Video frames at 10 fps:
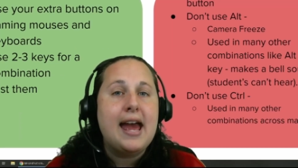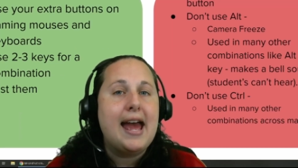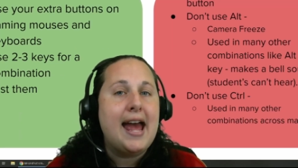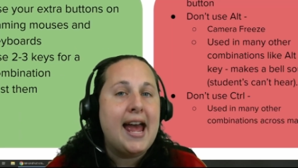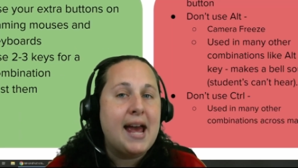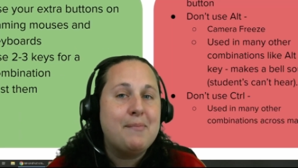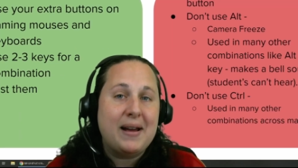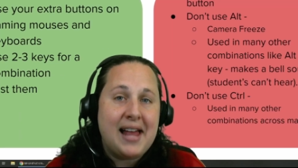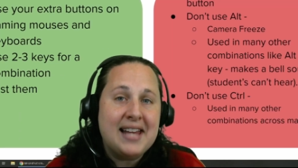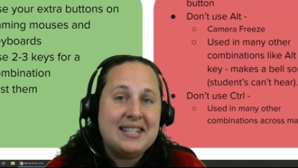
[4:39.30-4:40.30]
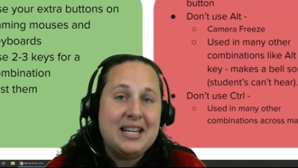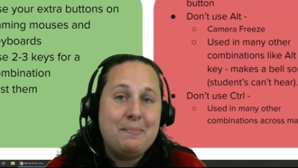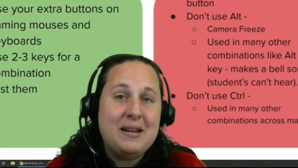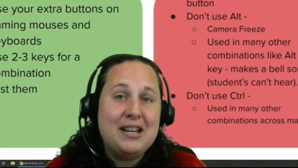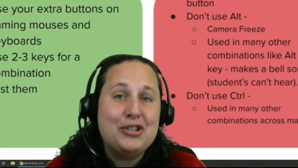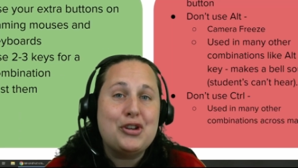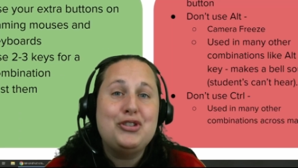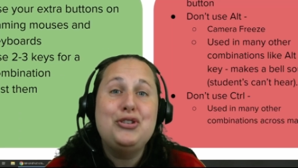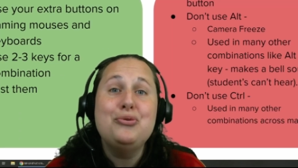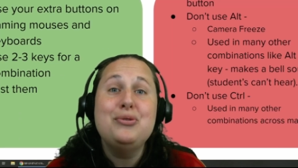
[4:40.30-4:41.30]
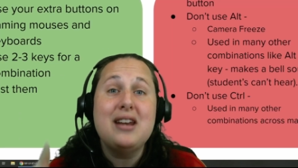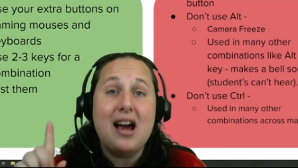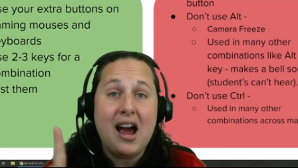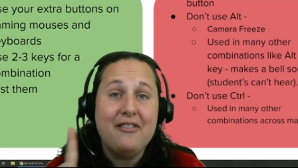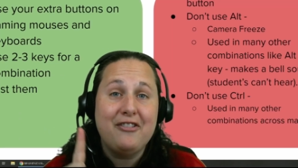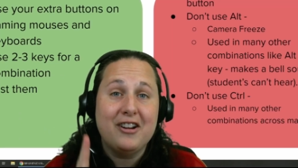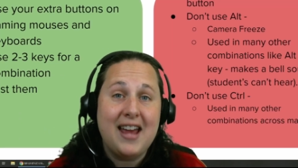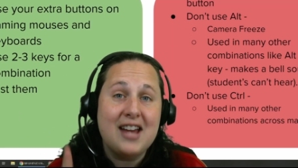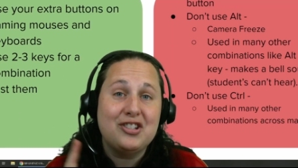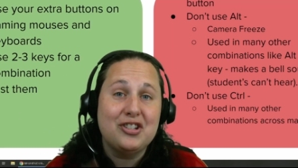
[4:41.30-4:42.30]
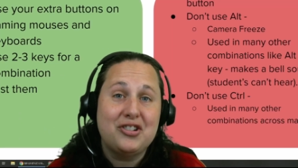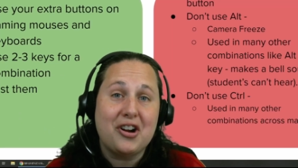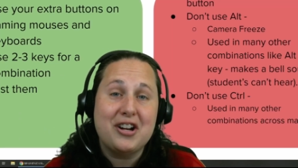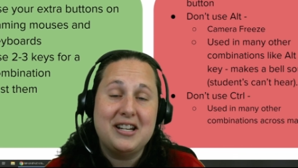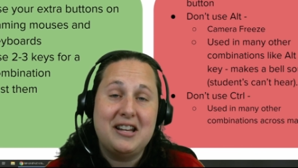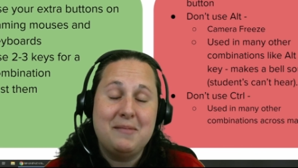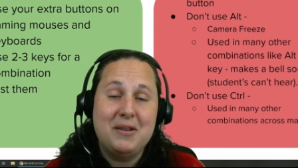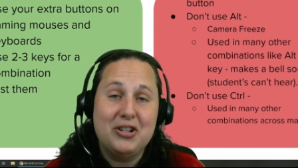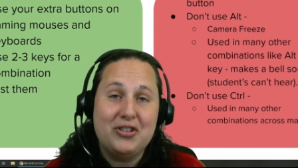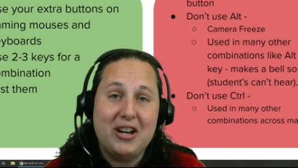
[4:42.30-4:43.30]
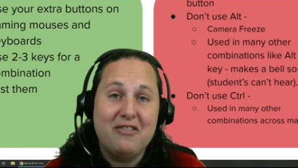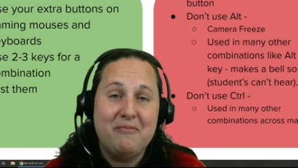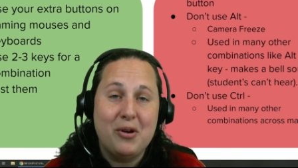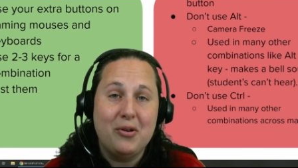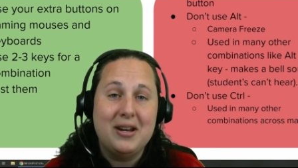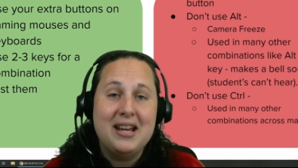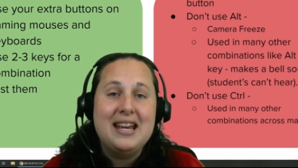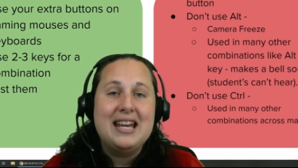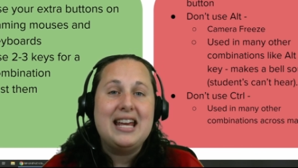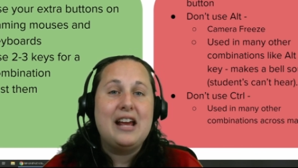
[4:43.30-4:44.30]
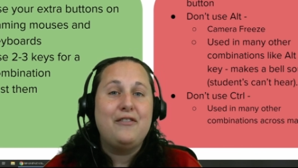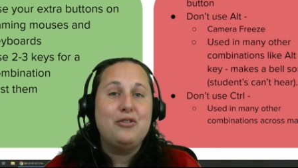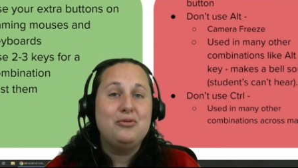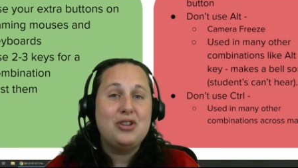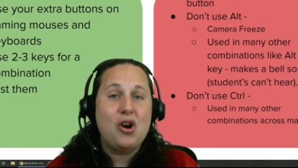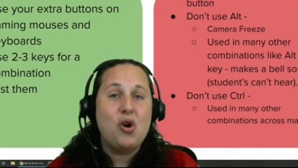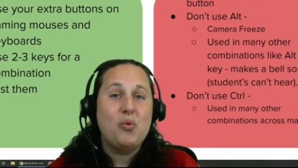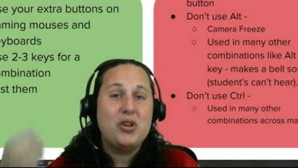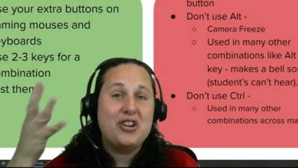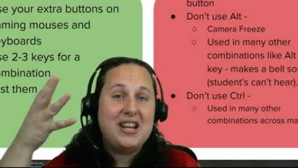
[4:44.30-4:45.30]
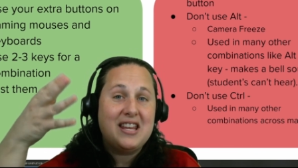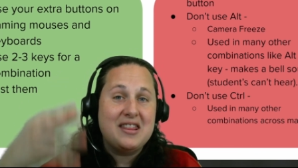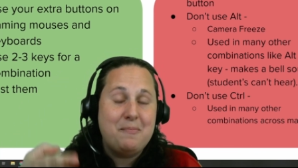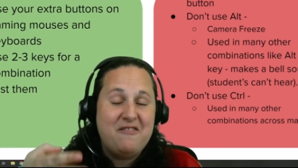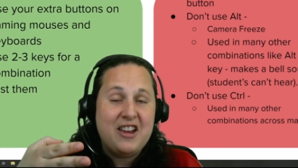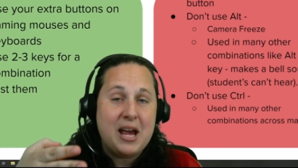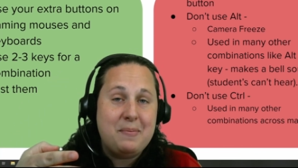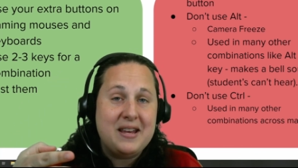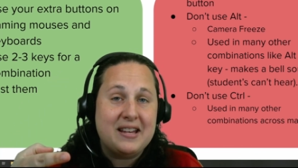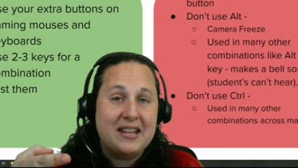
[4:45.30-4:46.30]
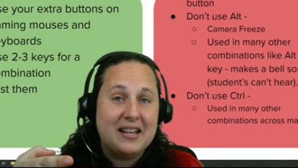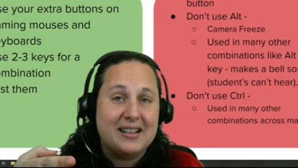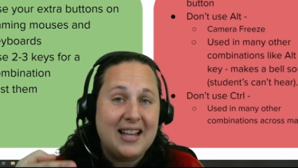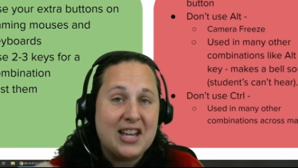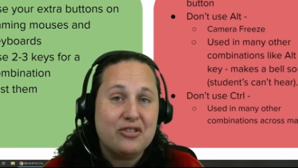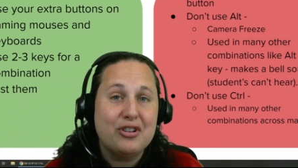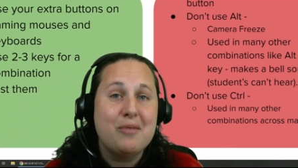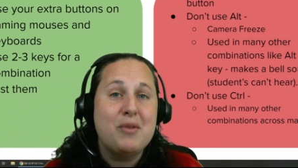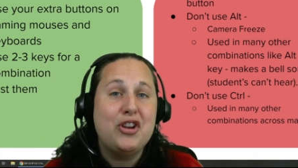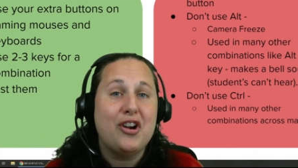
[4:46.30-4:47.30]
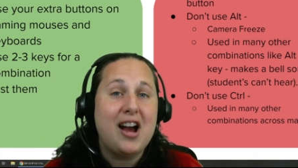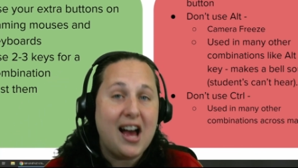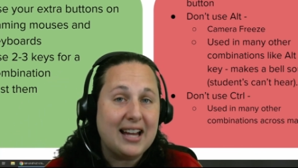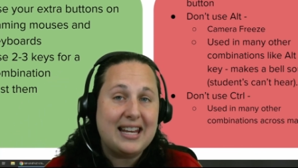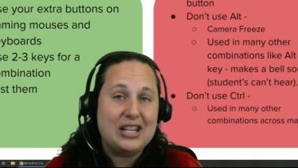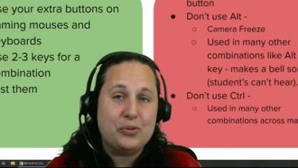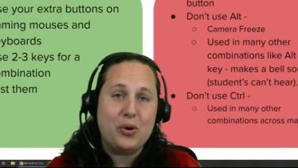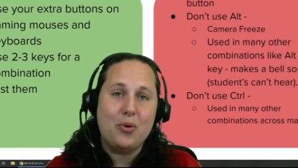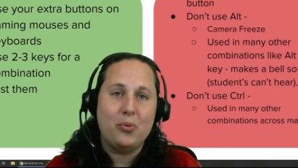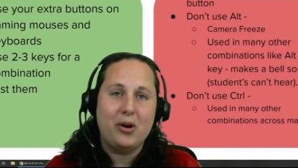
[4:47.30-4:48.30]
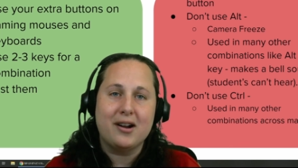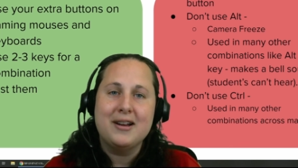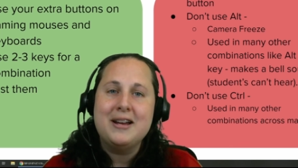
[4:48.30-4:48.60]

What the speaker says: And my last tip is do not forget to start in administrative mode. If you don't, when you're in the VIP Kid classroom, your hotkeys won't work.